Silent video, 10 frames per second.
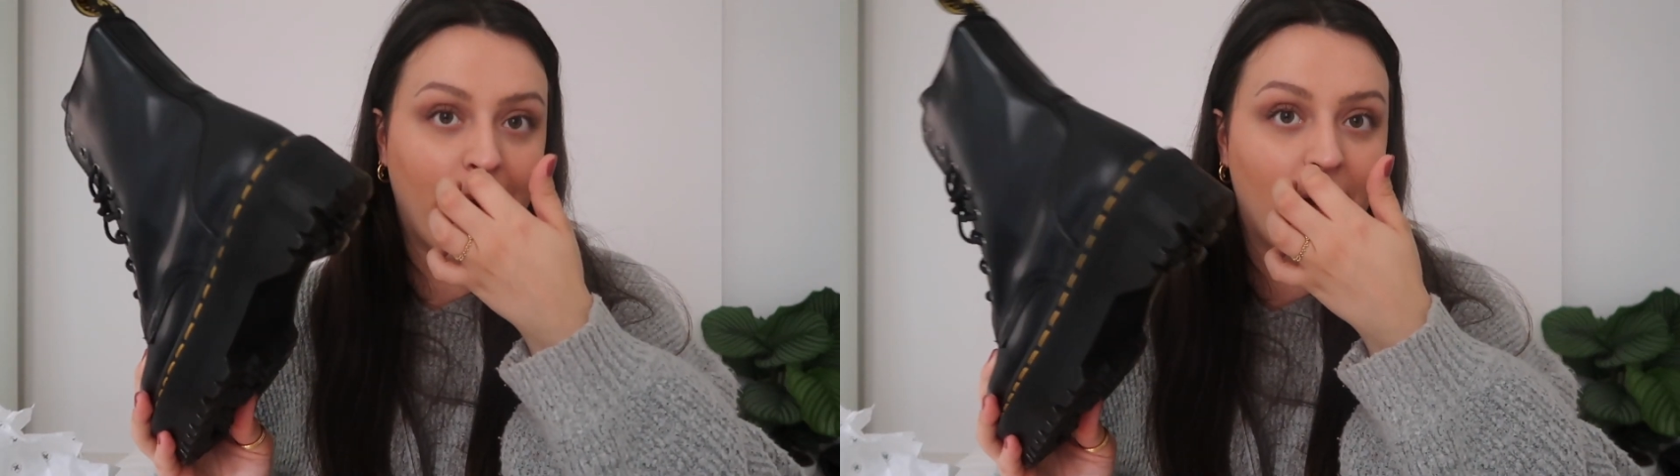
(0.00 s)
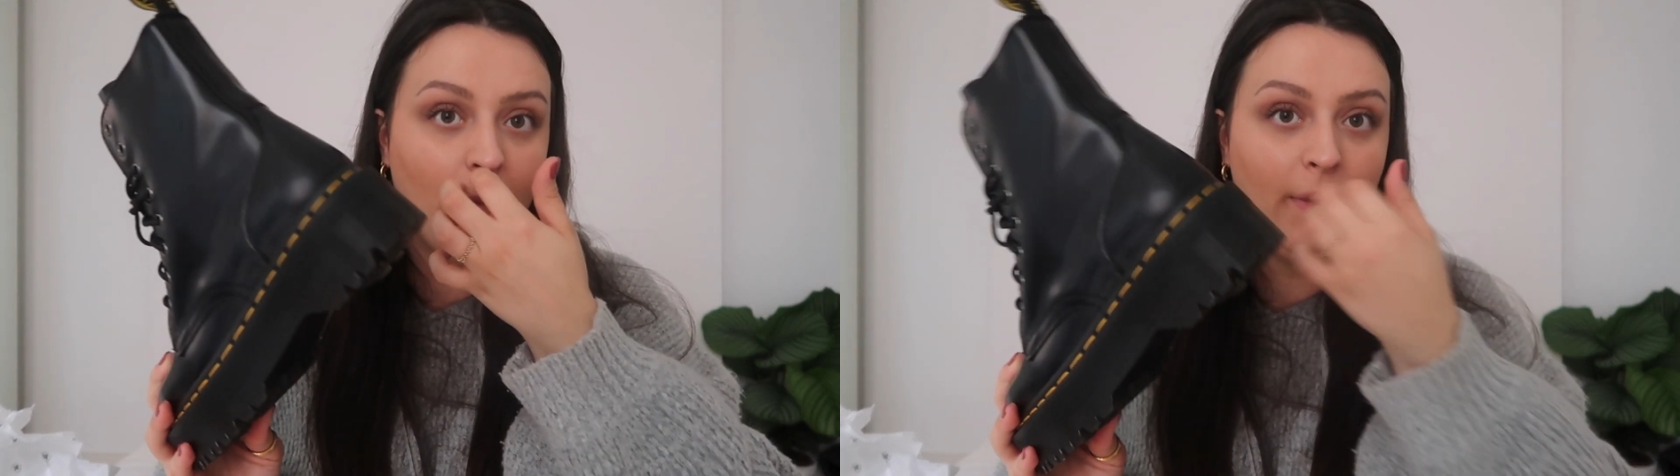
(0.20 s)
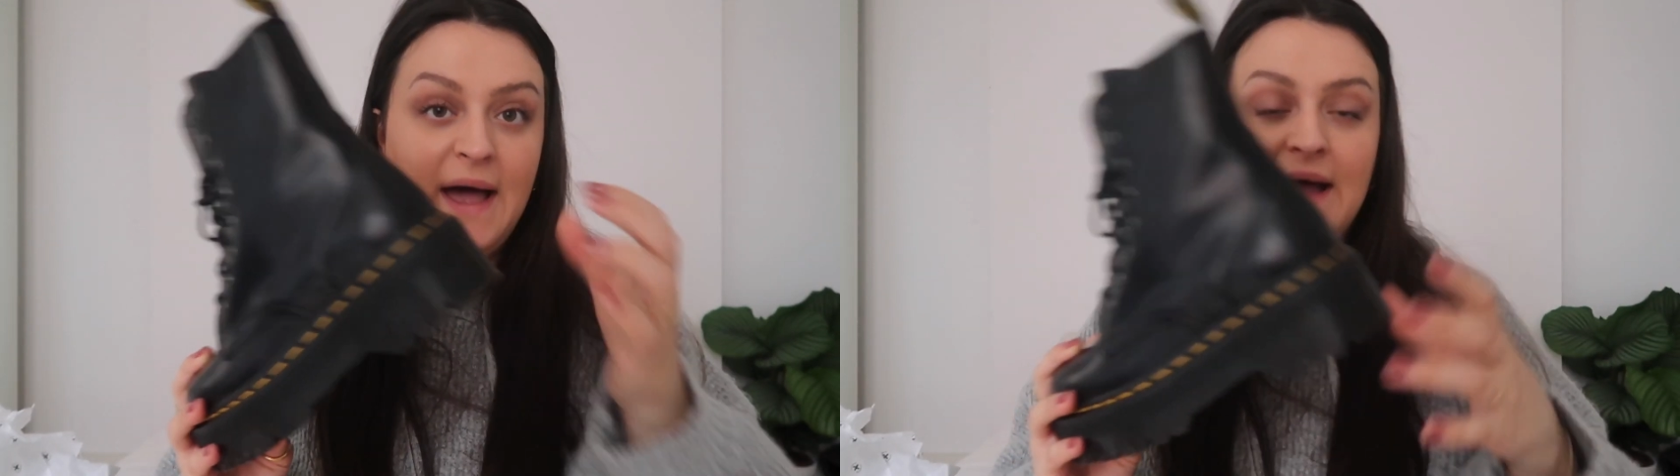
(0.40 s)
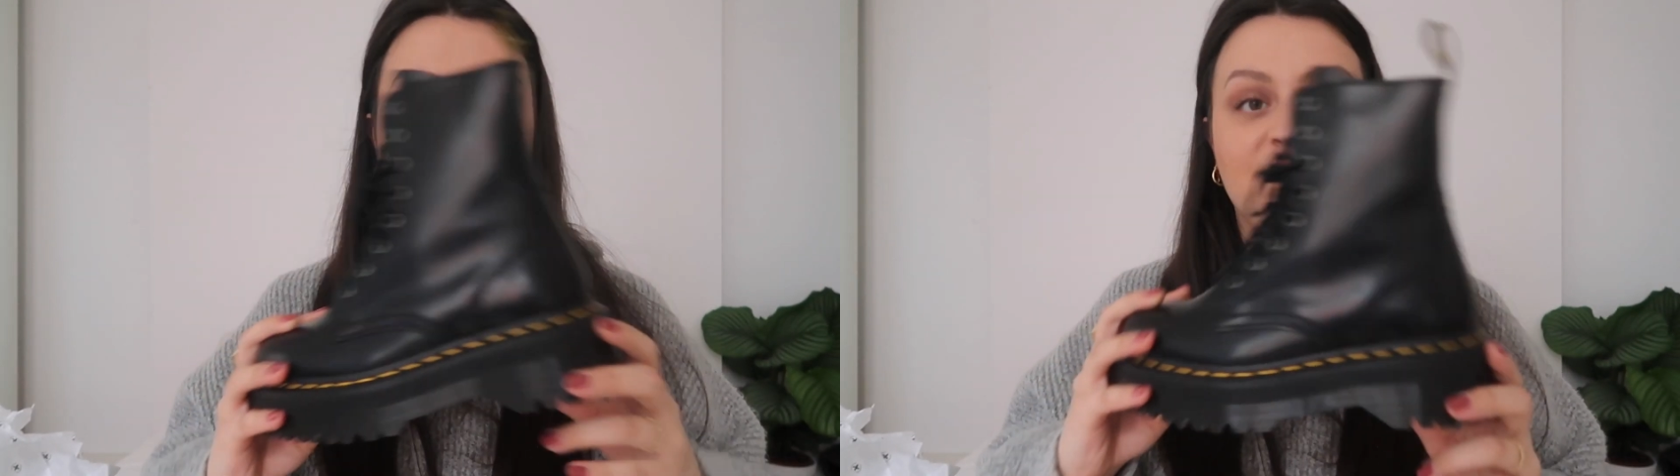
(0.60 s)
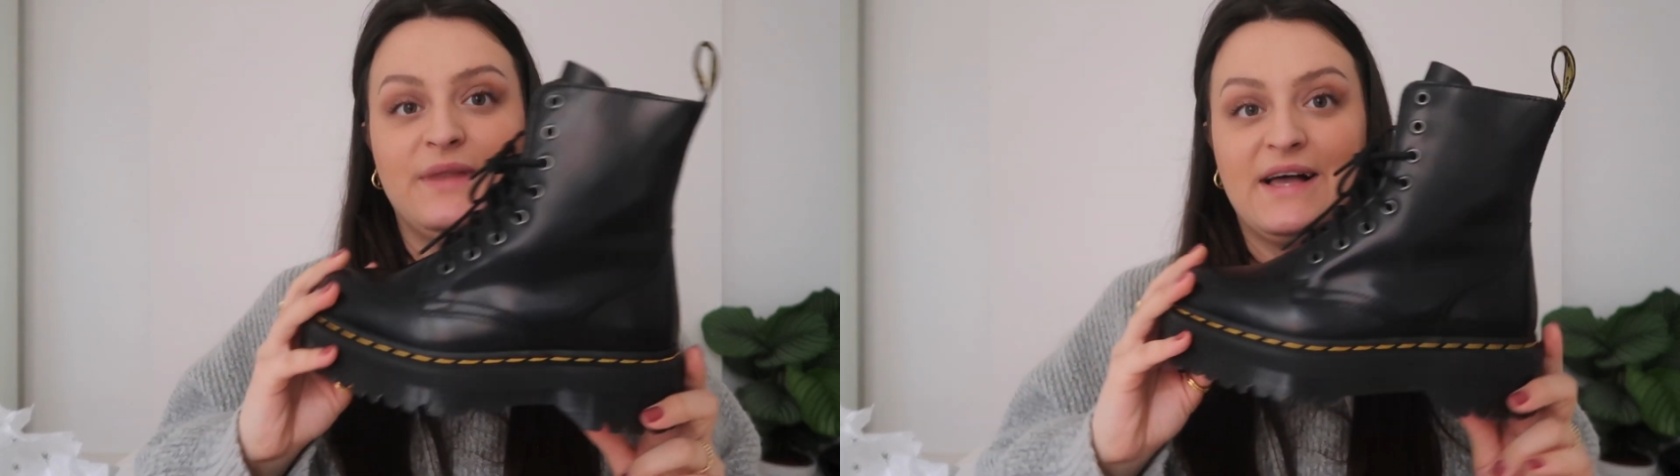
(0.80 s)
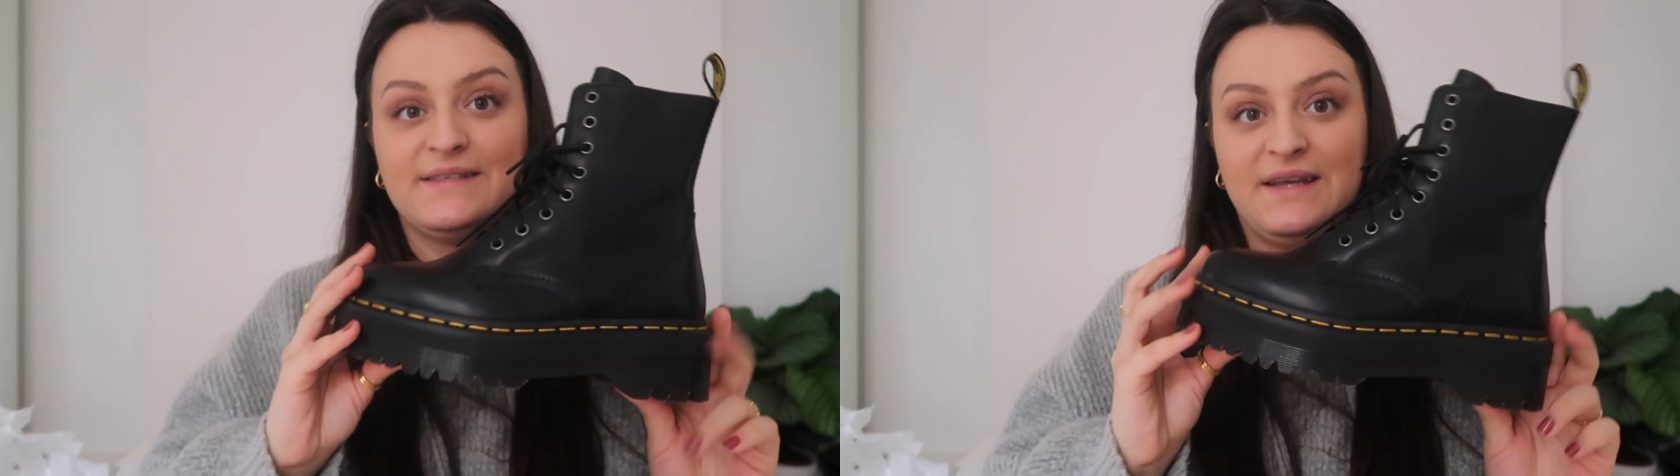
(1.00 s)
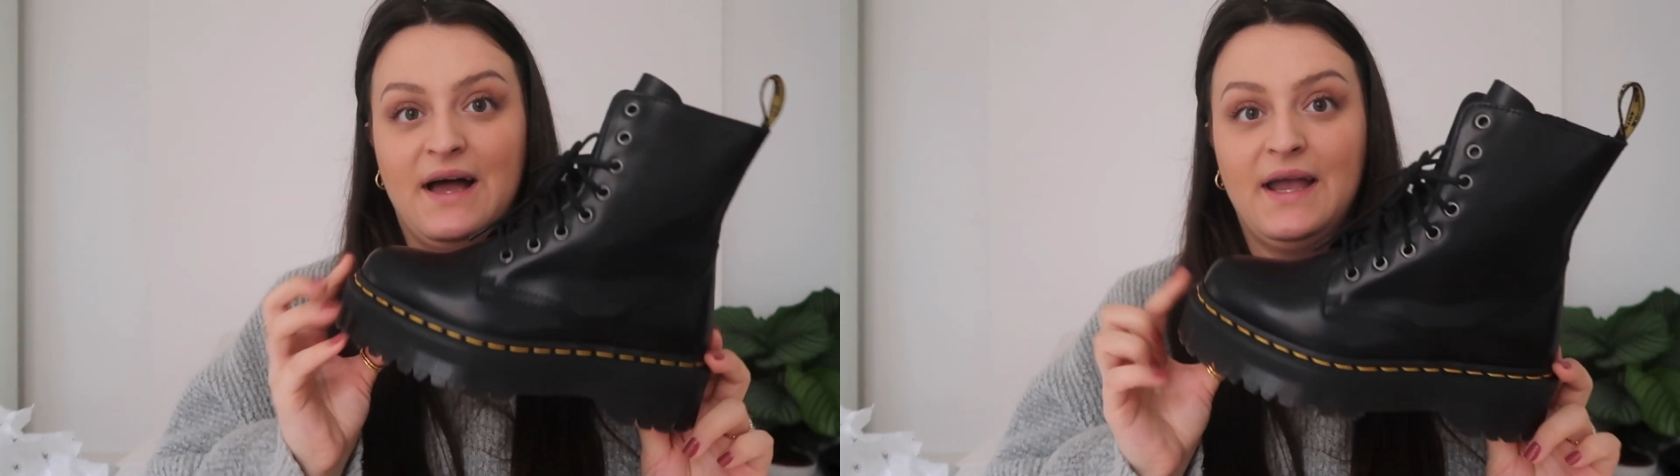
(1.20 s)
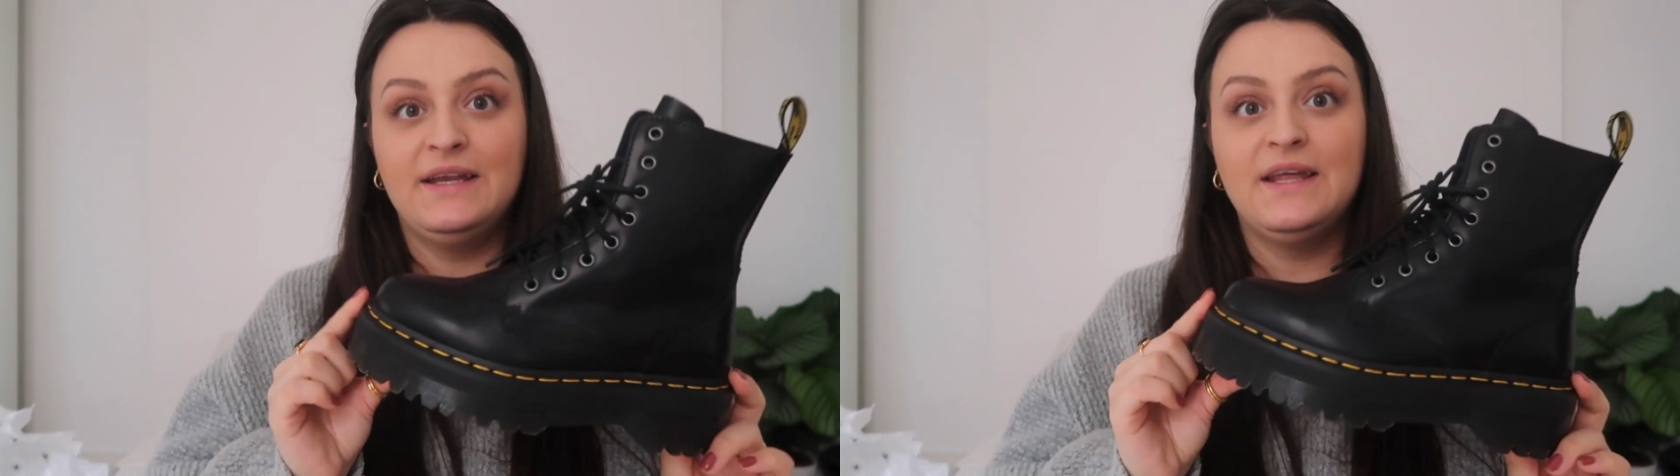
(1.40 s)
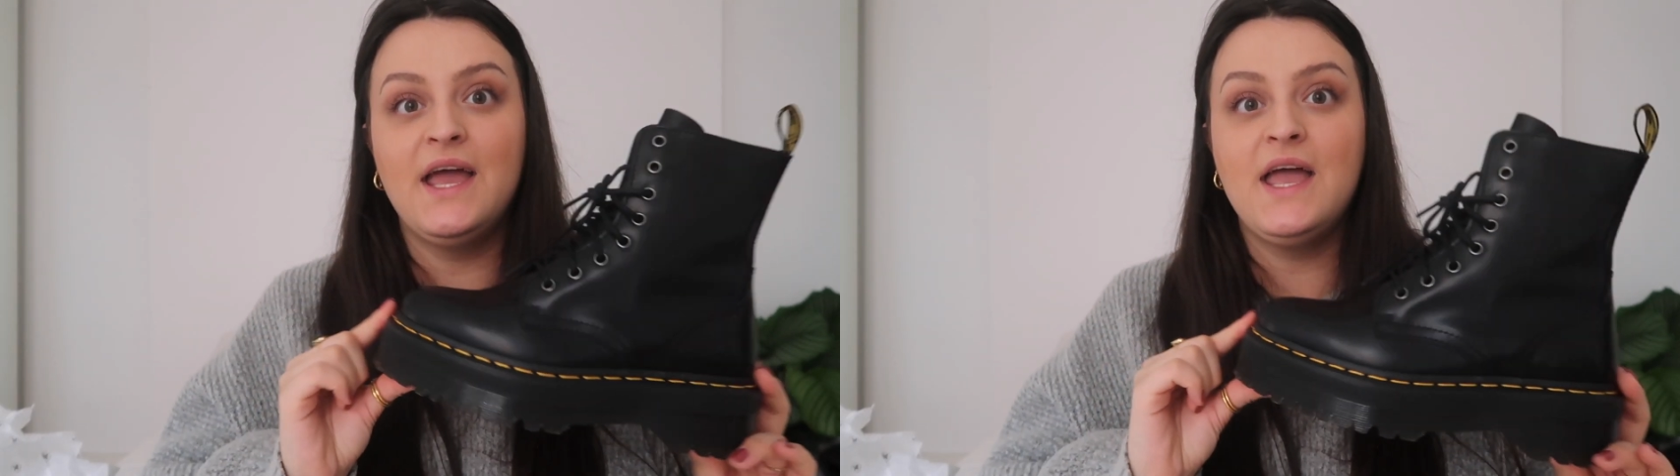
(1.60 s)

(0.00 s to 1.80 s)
compared them last night,